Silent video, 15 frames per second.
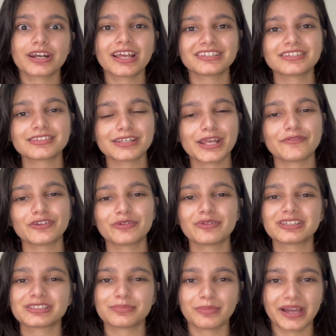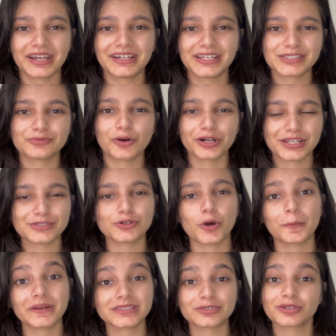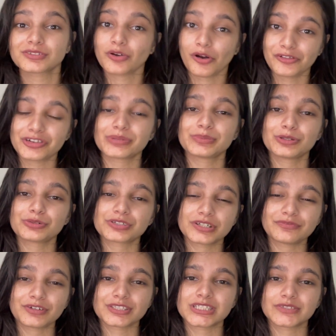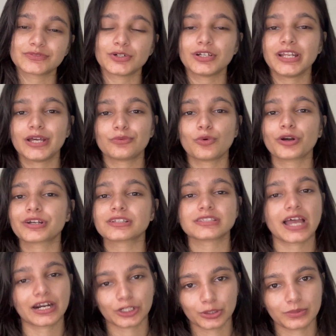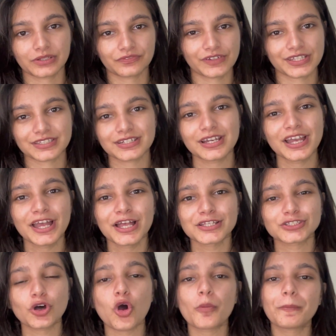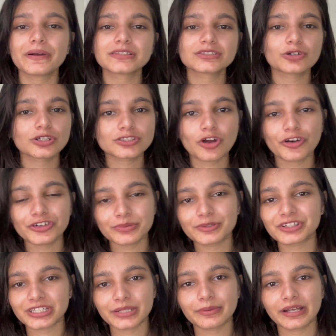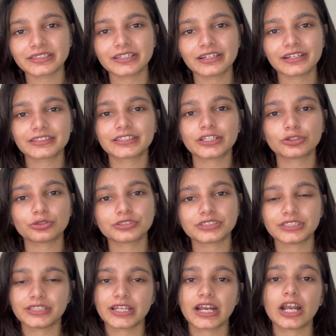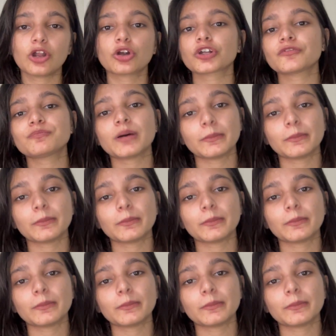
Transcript: arises in everyone's mind is what is open source contribution first of all and what is HacktoberFest. So open source contribution ki baat kar lete hain, to see there are a lot of